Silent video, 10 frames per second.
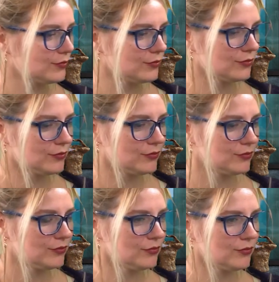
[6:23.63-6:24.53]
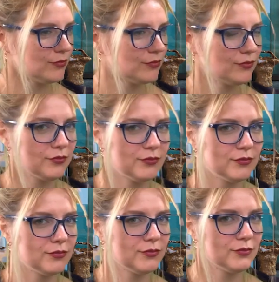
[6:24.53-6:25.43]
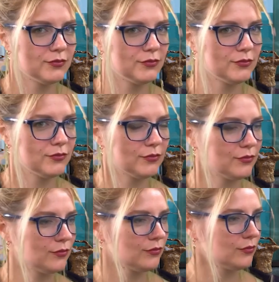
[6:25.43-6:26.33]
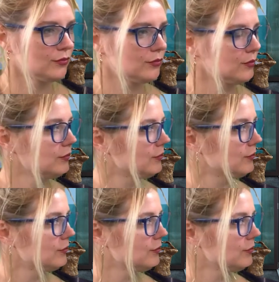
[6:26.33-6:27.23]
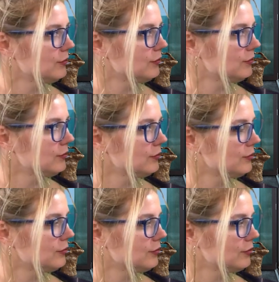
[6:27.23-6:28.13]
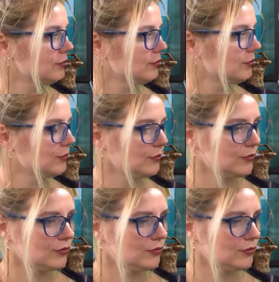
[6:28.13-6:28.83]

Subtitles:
(not speaking)